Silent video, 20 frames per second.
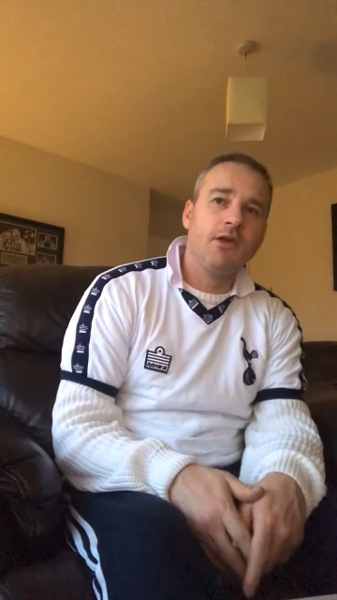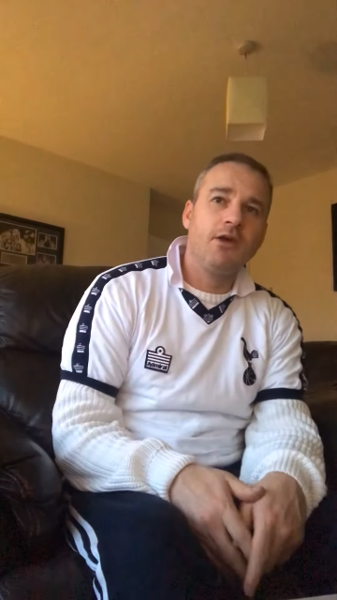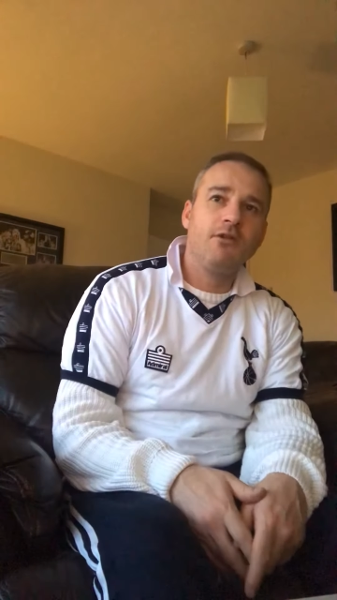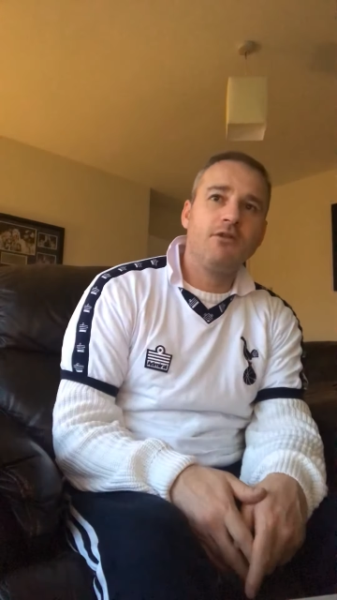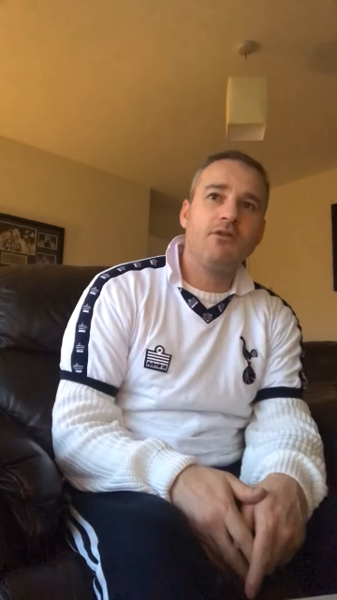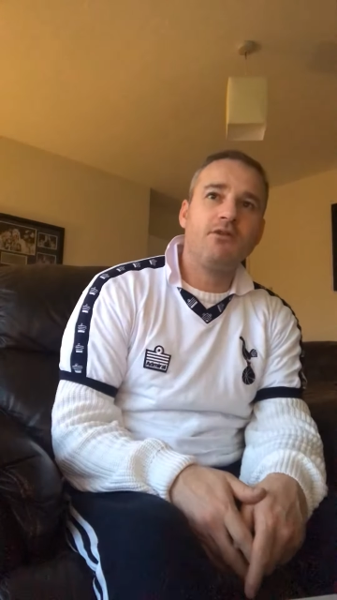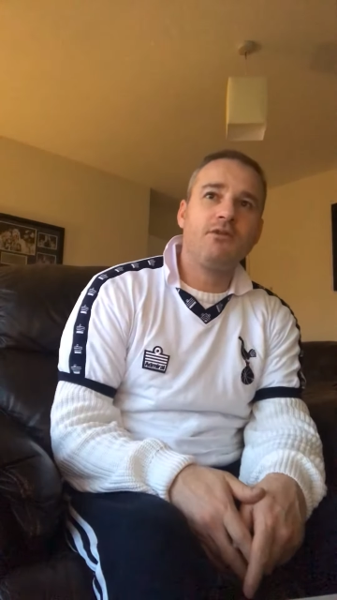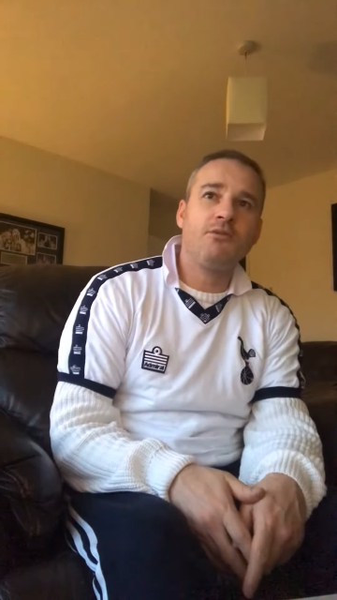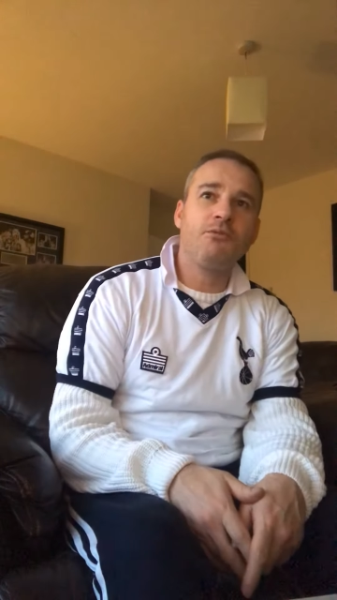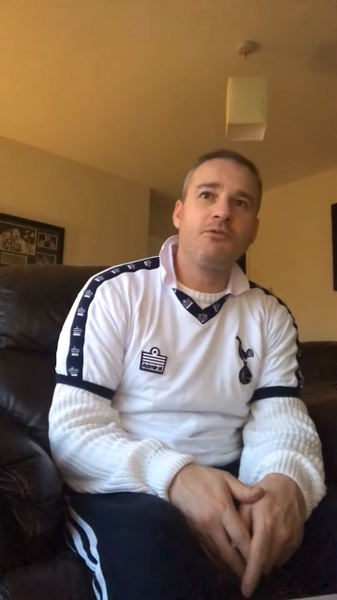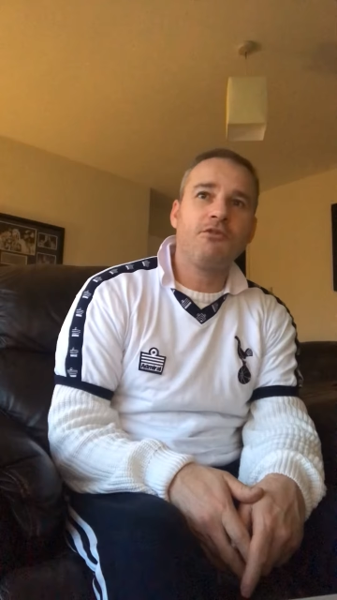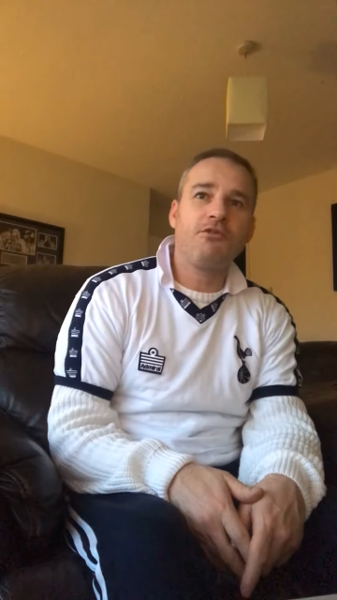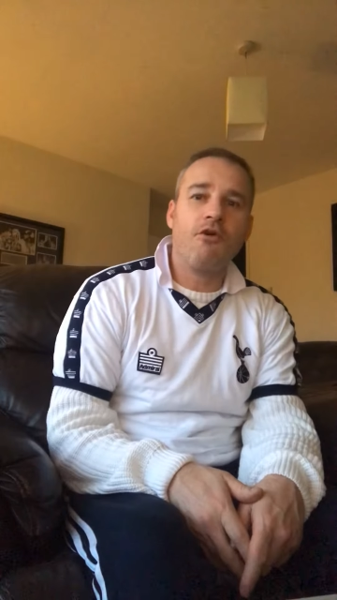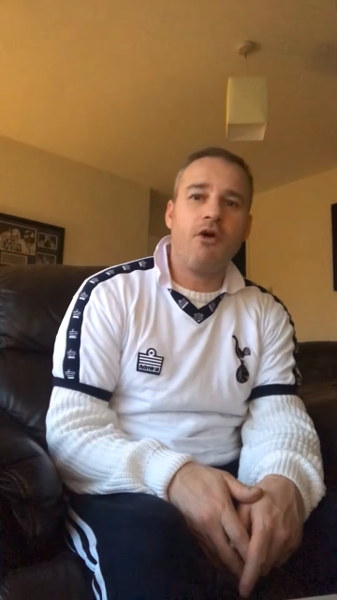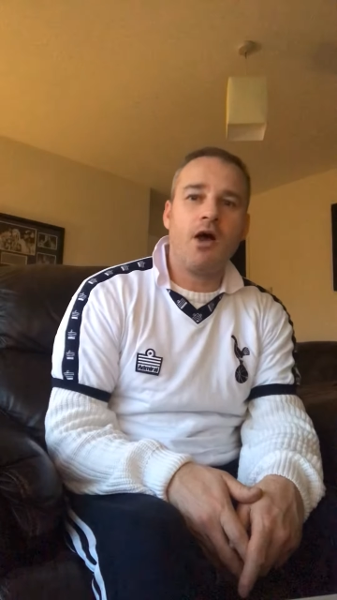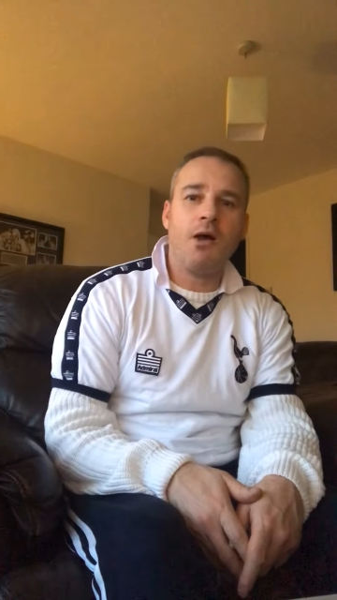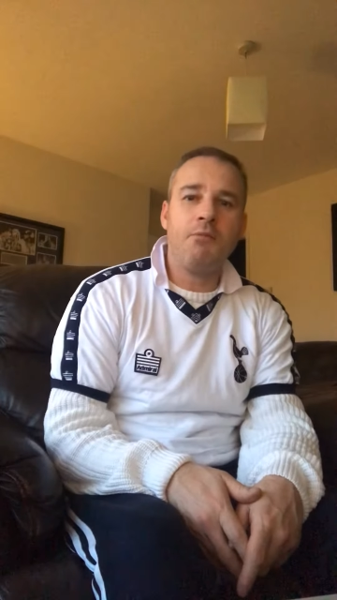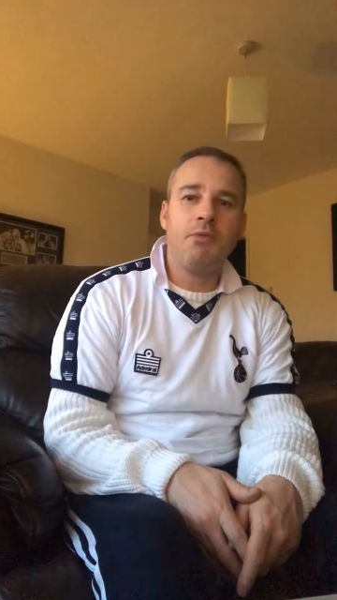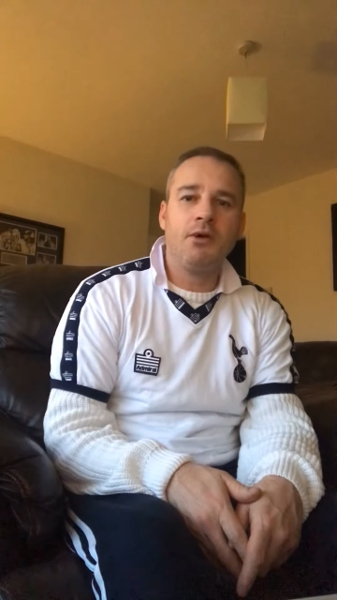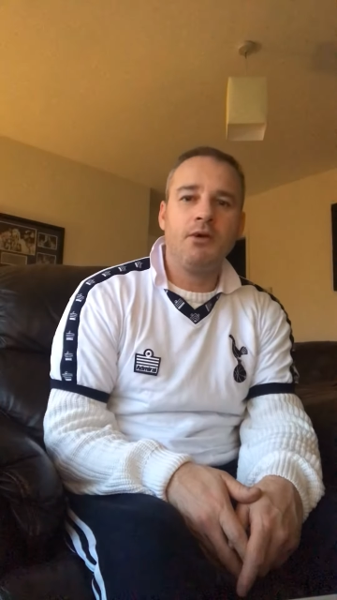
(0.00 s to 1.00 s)
to
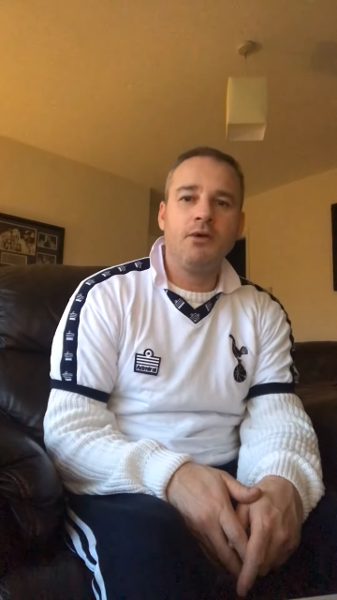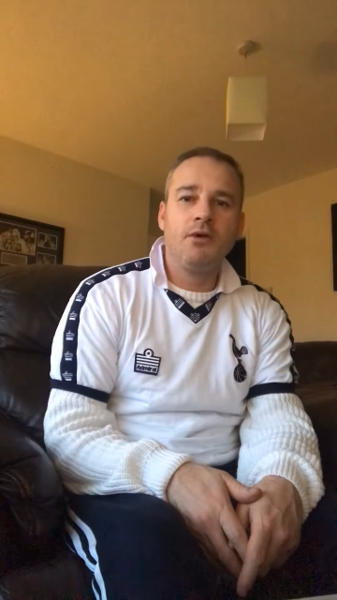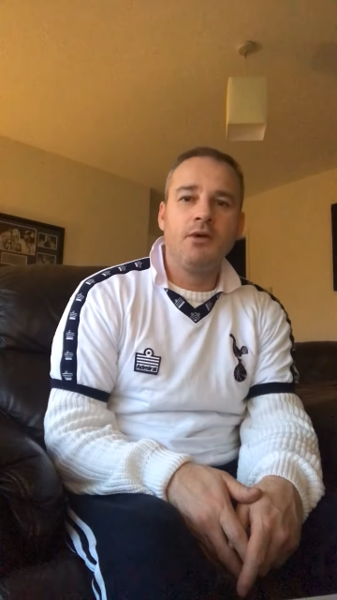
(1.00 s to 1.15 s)
subscribe.